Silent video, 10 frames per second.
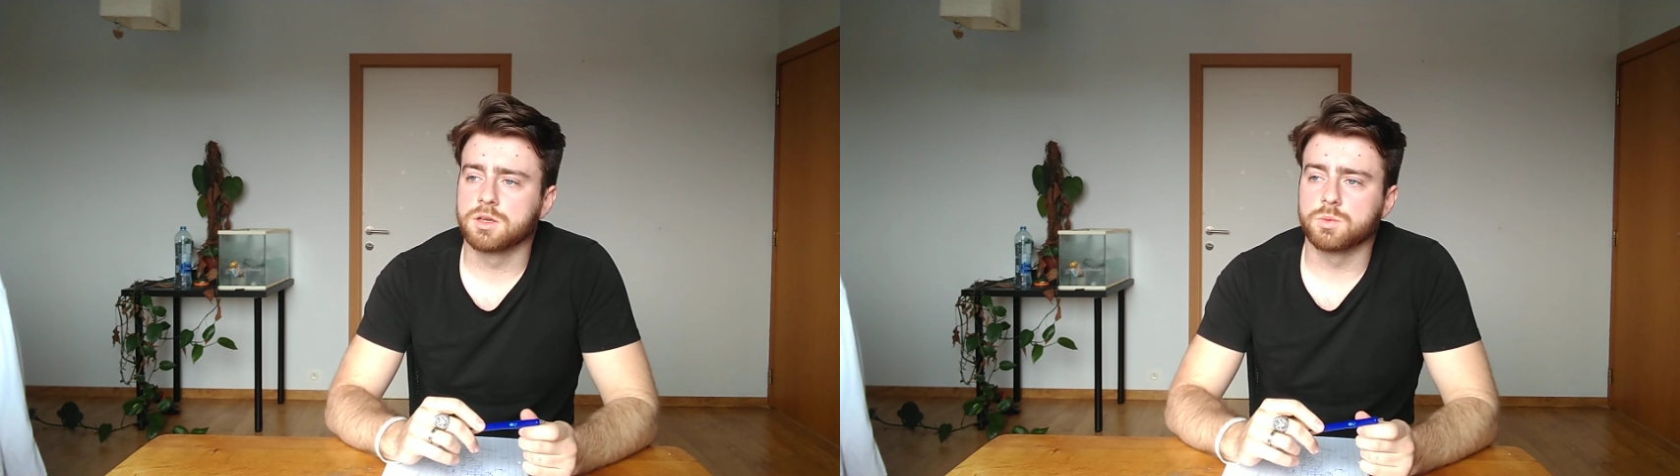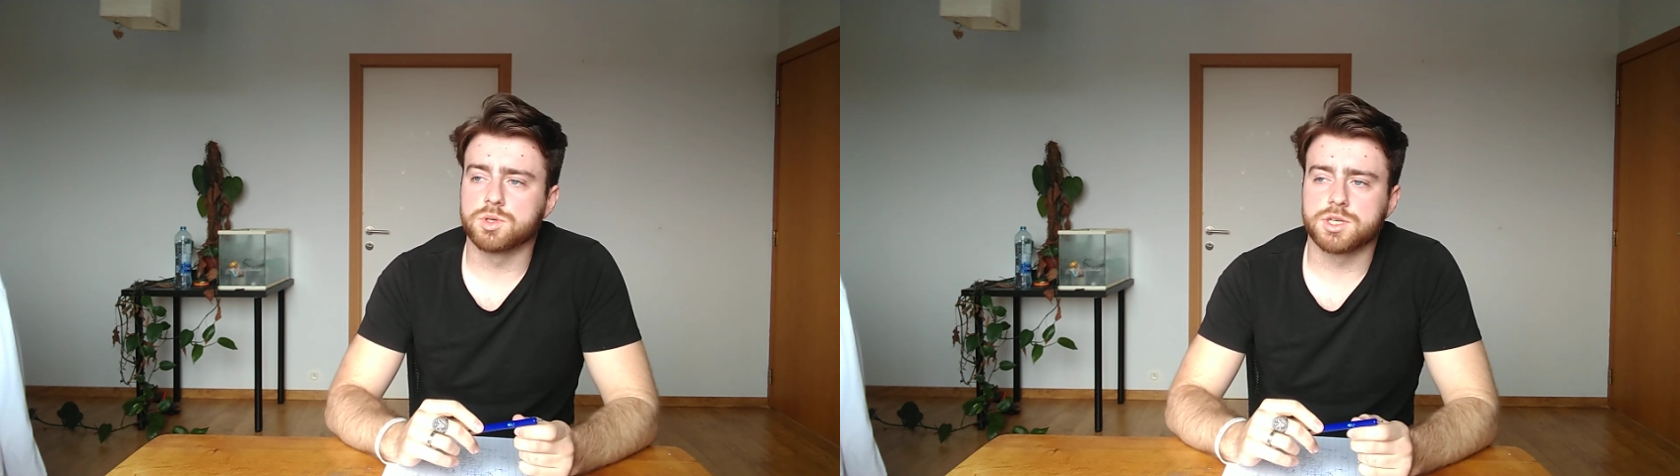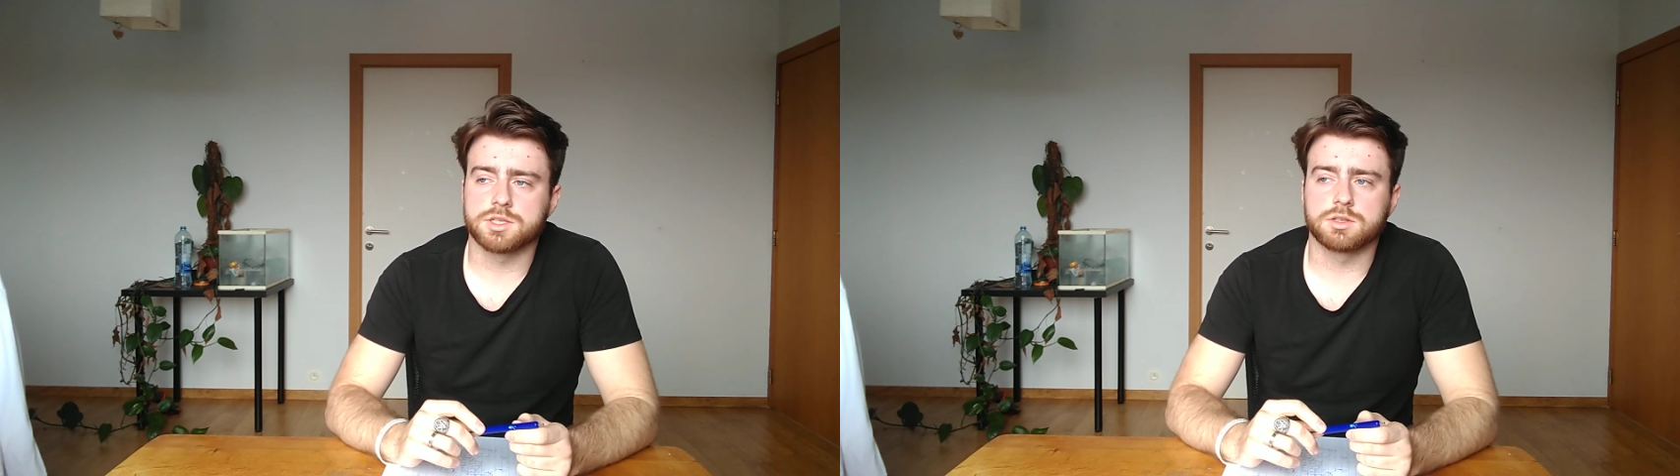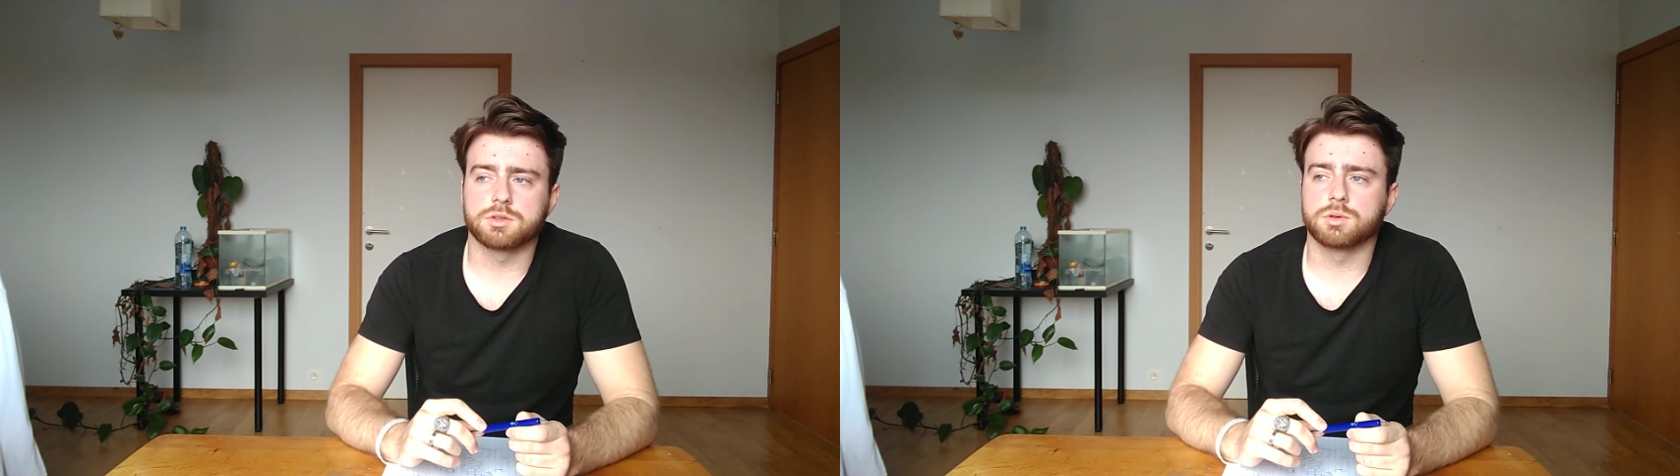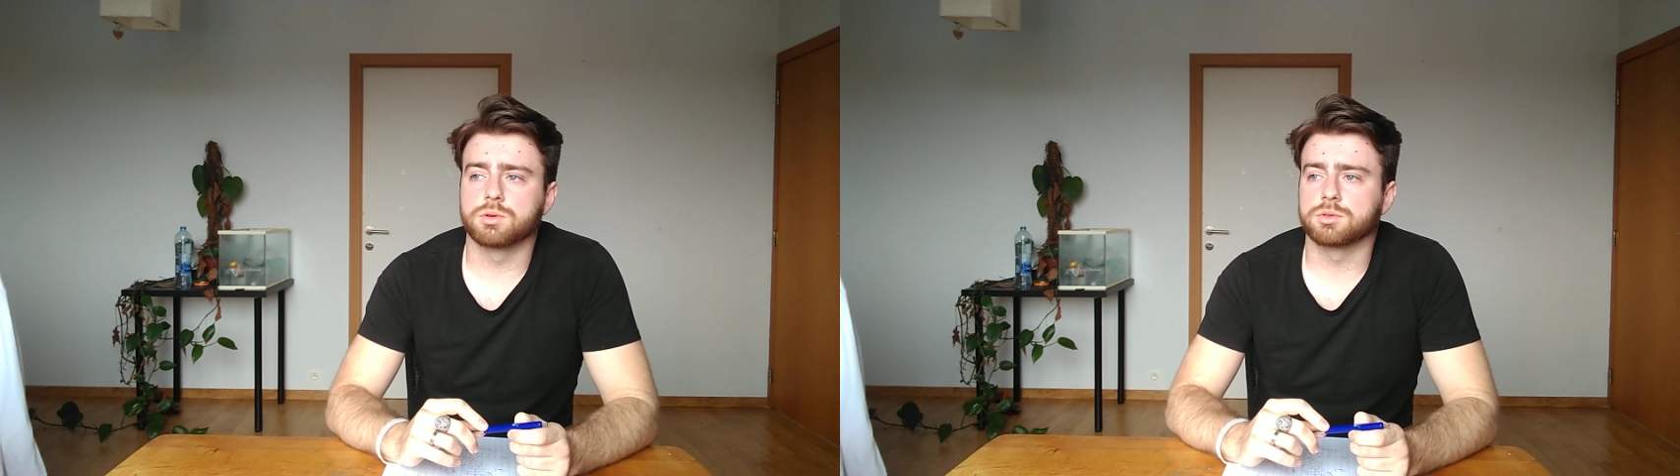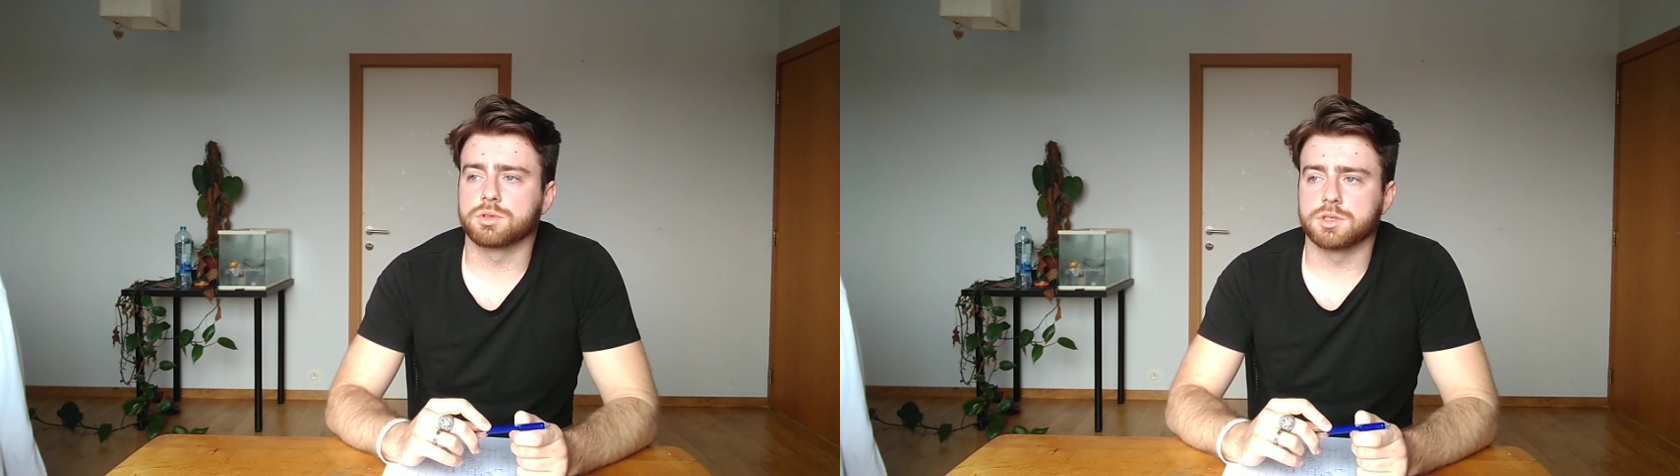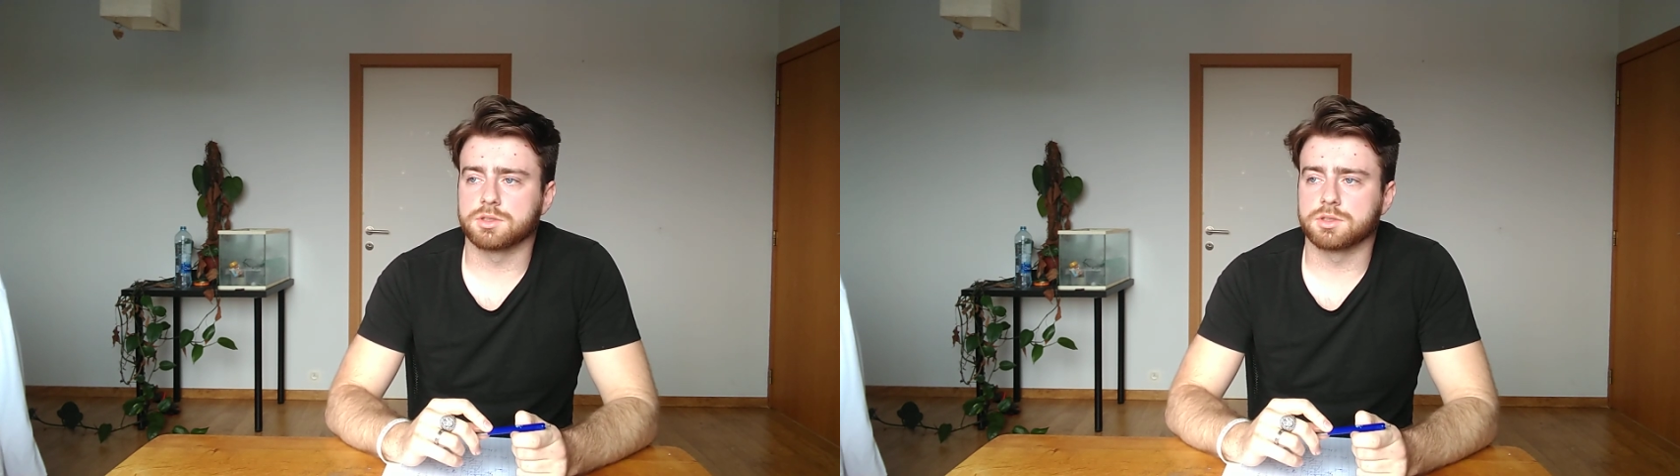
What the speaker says: which has a totally